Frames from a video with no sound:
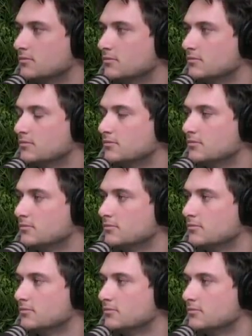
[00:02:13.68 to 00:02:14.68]

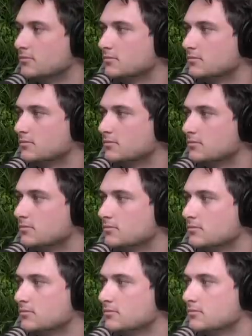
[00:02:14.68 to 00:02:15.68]

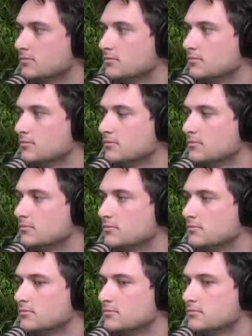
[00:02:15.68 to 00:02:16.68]

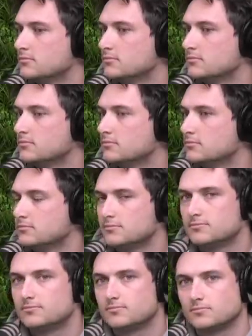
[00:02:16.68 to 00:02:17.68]

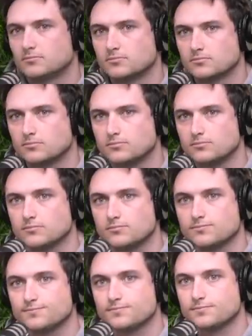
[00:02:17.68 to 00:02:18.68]

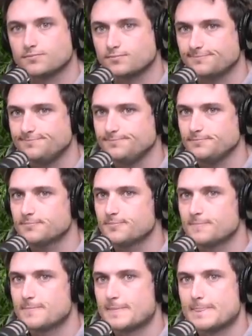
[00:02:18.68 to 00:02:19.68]

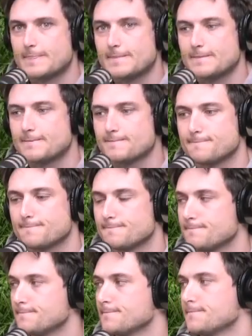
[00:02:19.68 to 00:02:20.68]

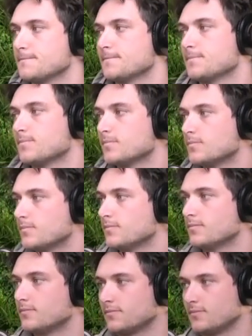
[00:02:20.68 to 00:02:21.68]
No words are spoken by the person on screen.